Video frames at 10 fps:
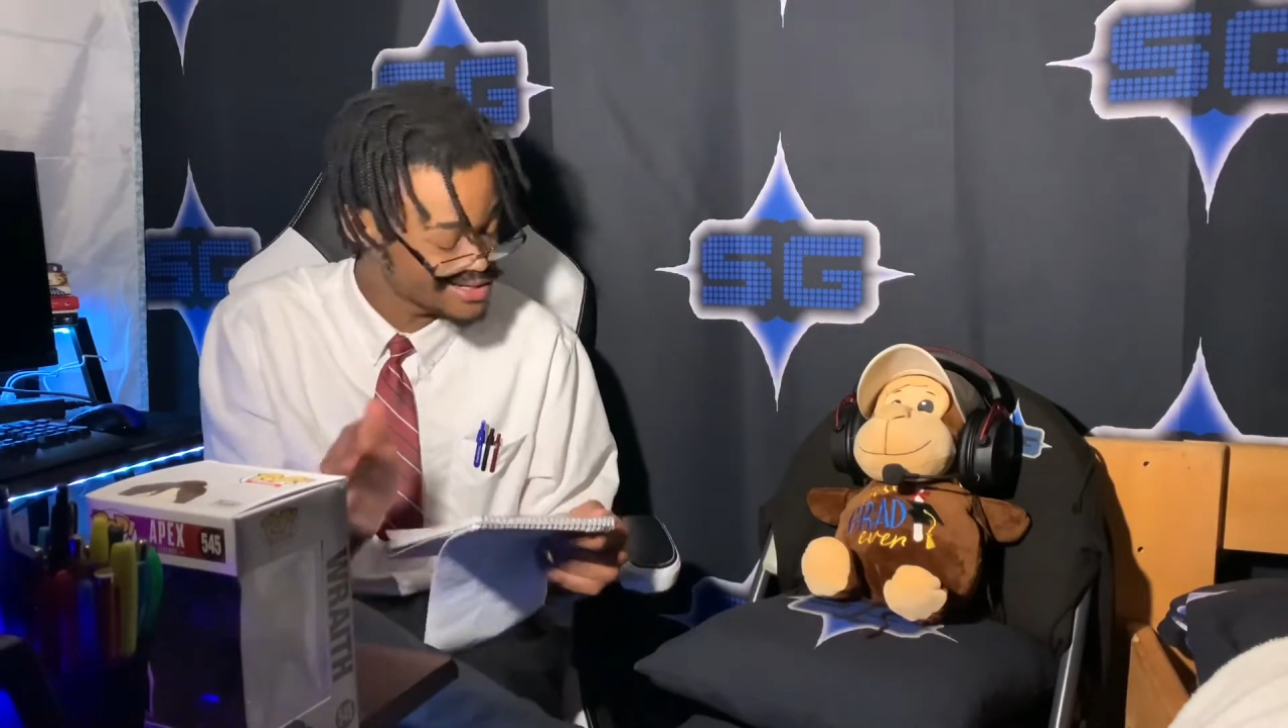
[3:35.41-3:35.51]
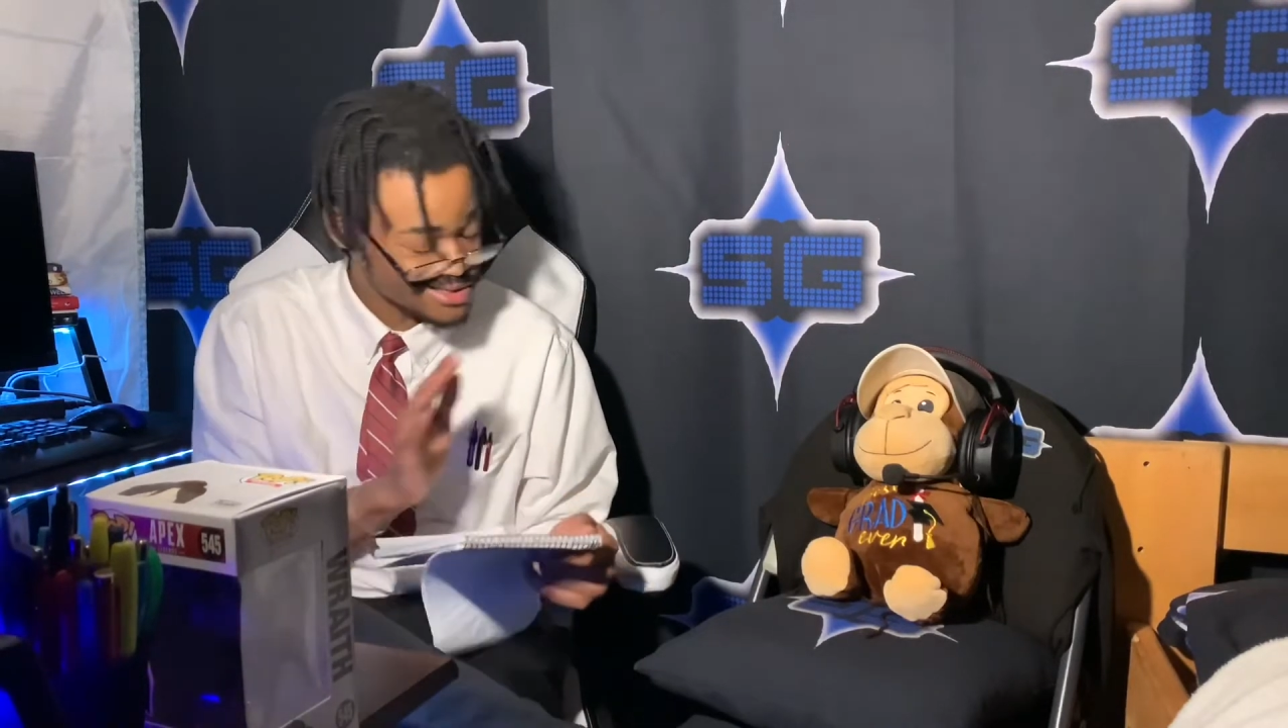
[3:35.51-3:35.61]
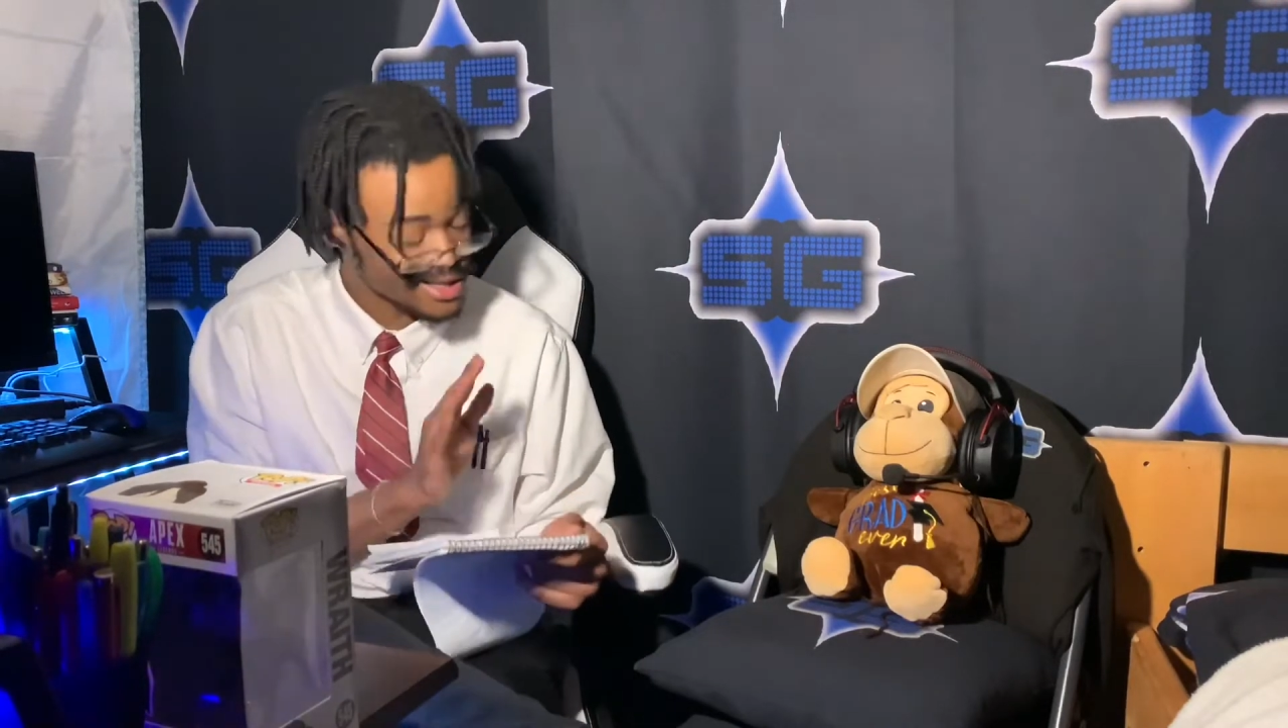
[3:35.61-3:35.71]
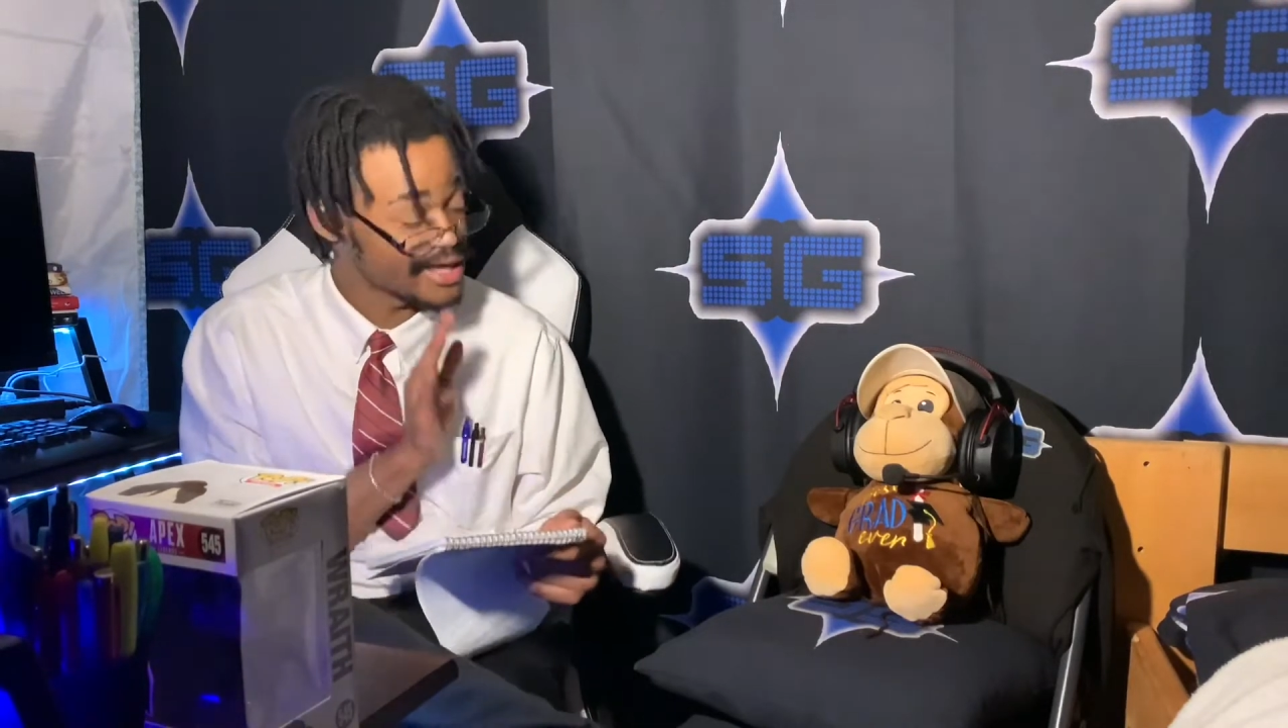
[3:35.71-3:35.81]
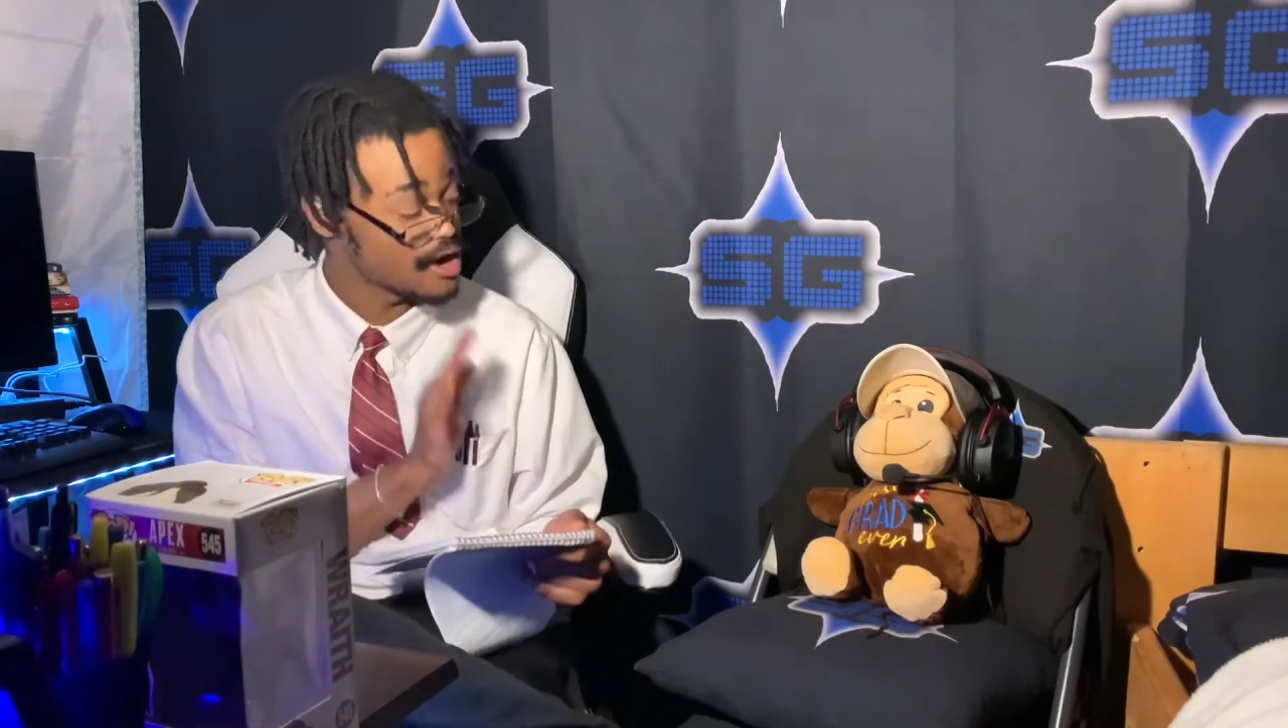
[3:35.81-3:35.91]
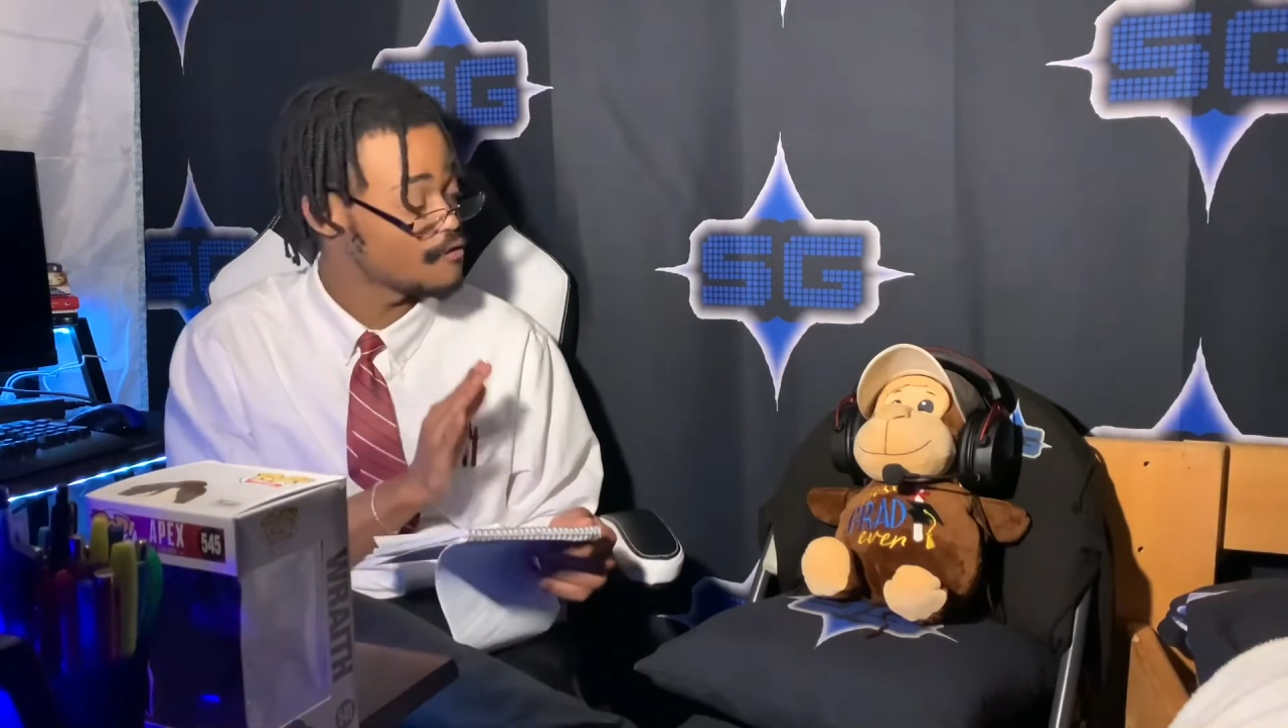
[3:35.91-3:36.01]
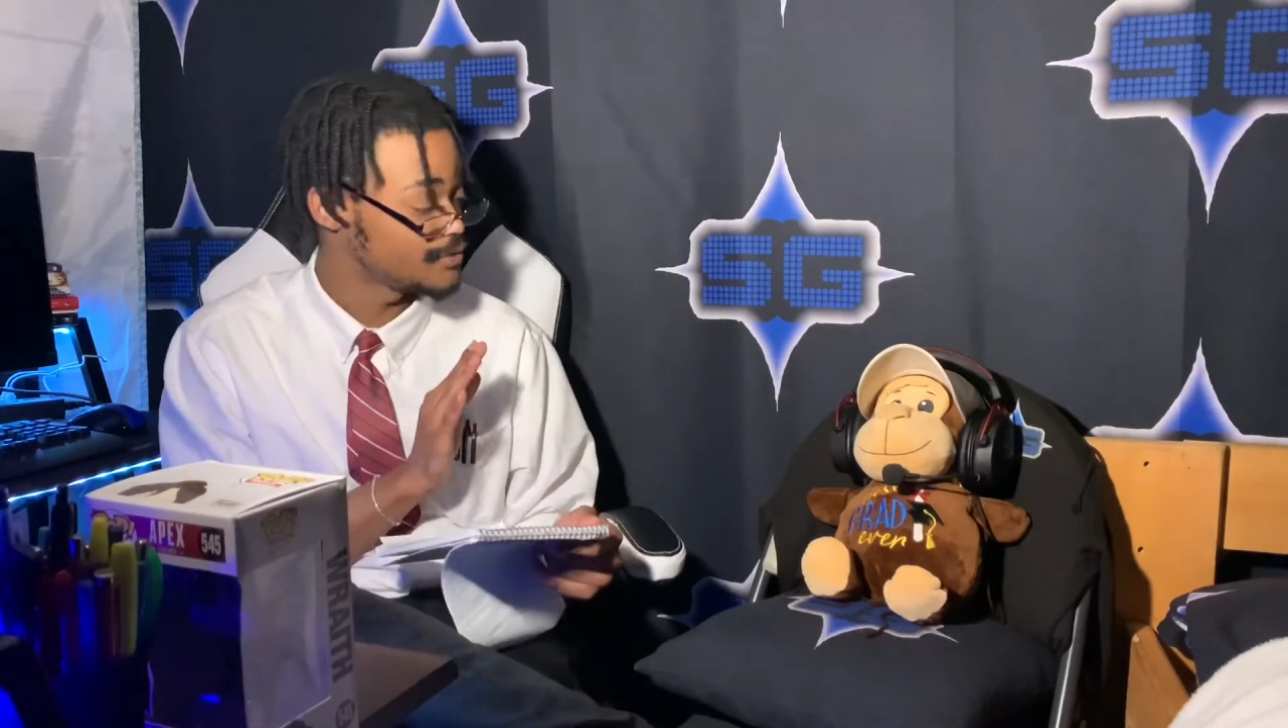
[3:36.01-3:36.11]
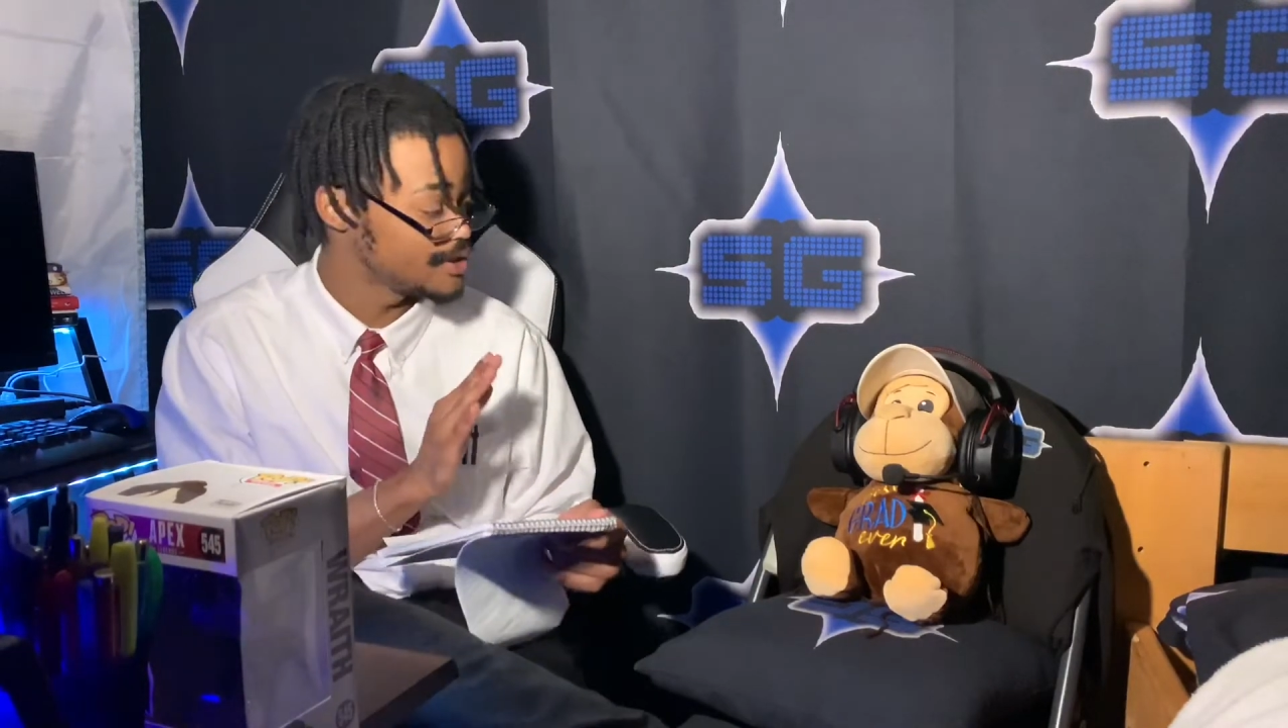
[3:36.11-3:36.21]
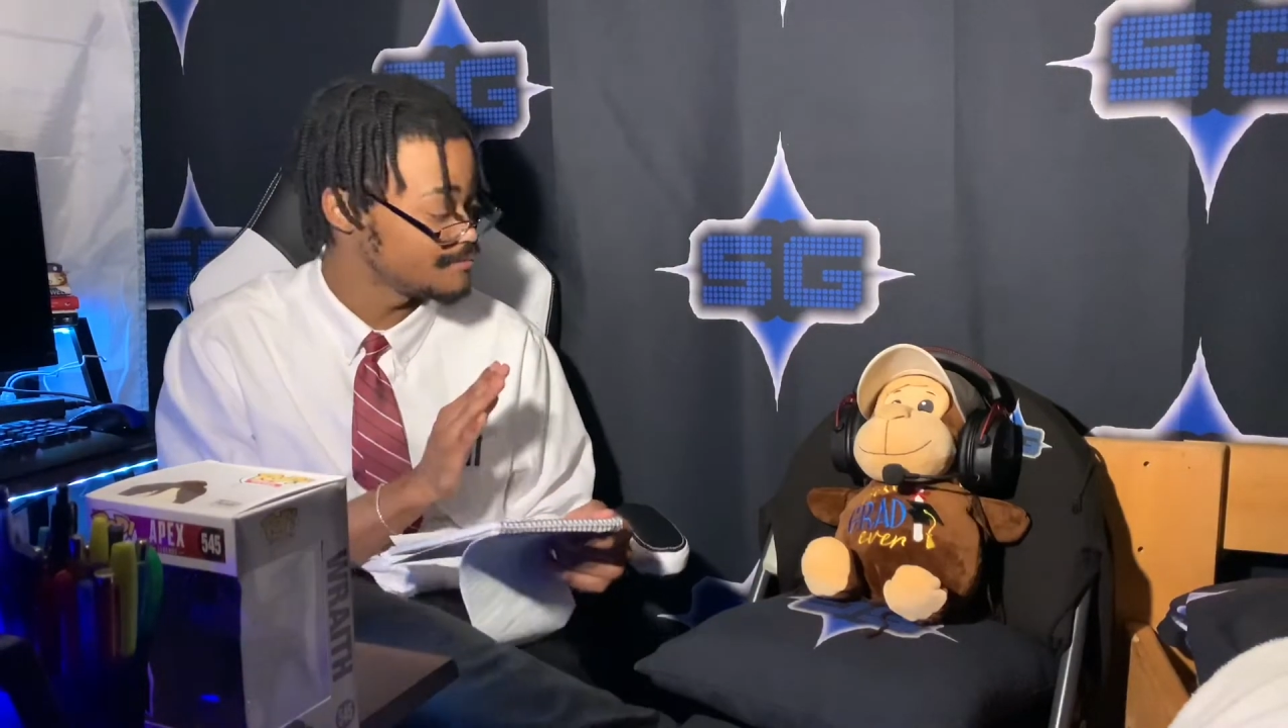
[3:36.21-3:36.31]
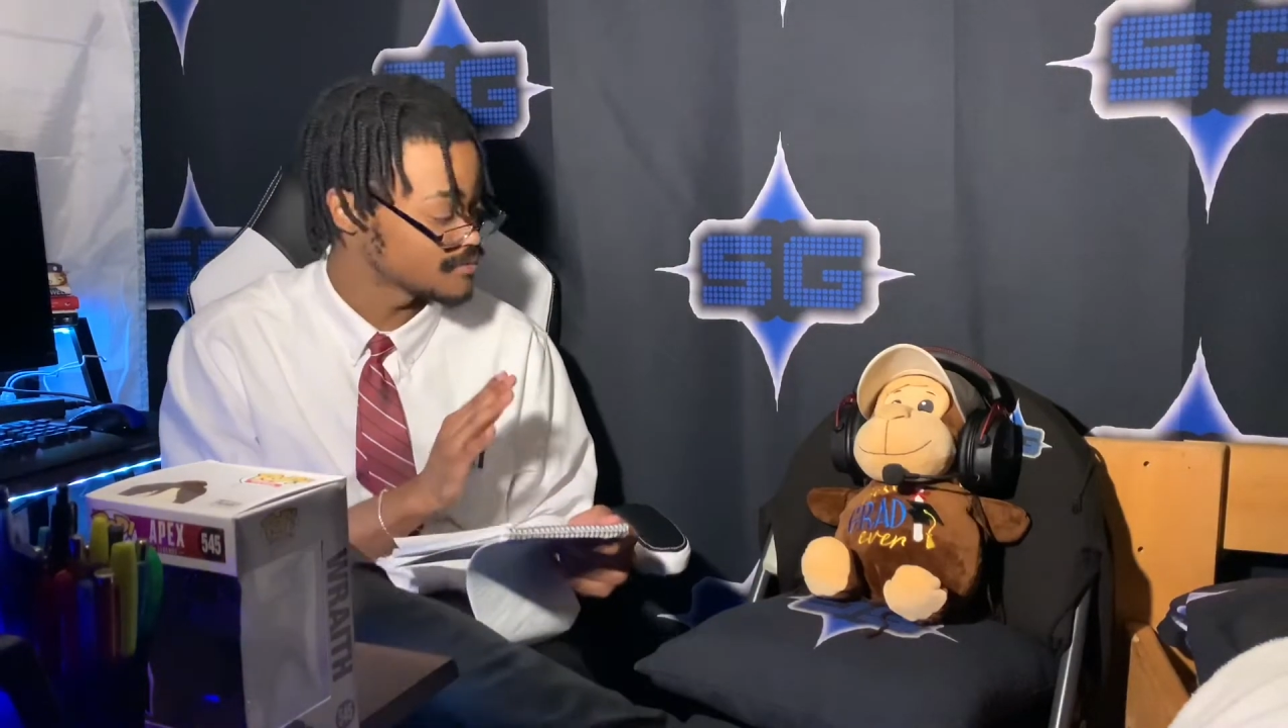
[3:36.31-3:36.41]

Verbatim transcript: to stay healthy.